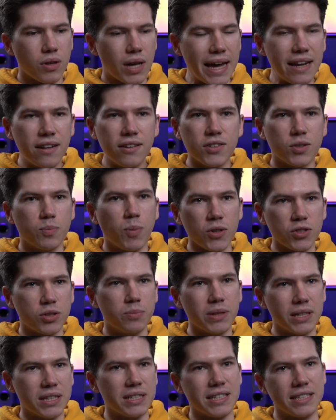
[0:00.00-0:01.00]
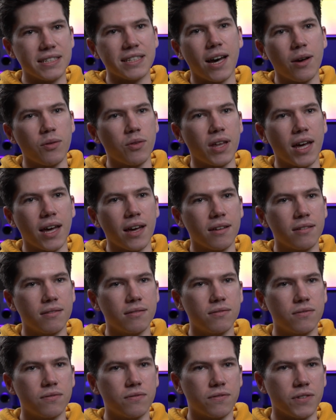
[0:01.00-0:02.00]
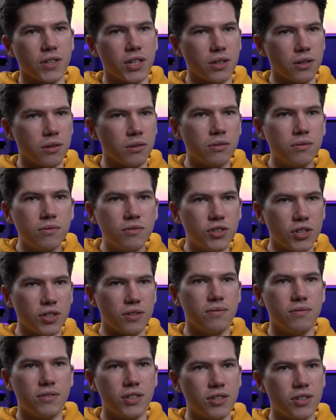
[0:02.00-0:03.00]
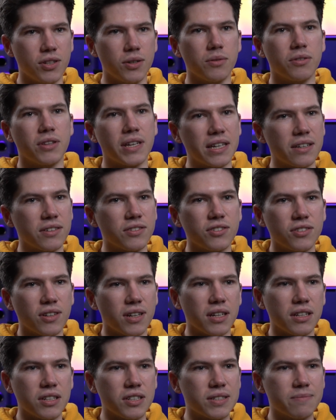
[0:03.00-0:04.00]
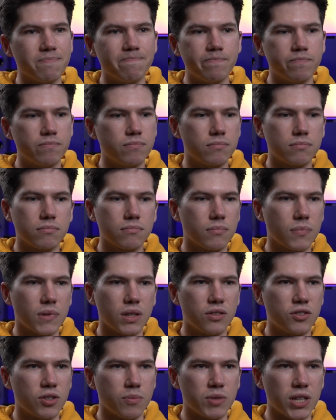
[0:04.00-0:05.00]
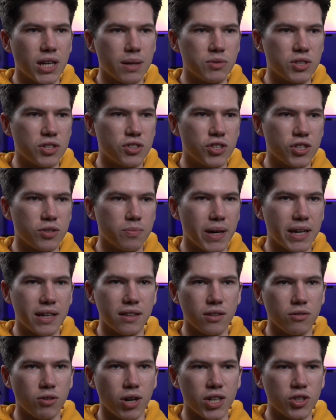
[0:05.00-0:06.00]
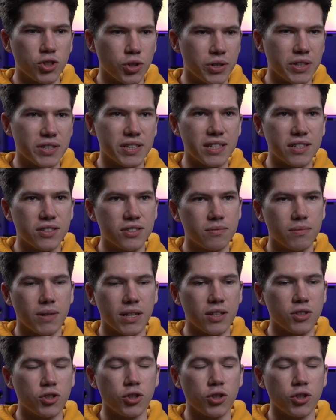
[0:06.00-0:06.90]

endless possibilities out there for you to do things, and sometimes it's just making the right choices, and the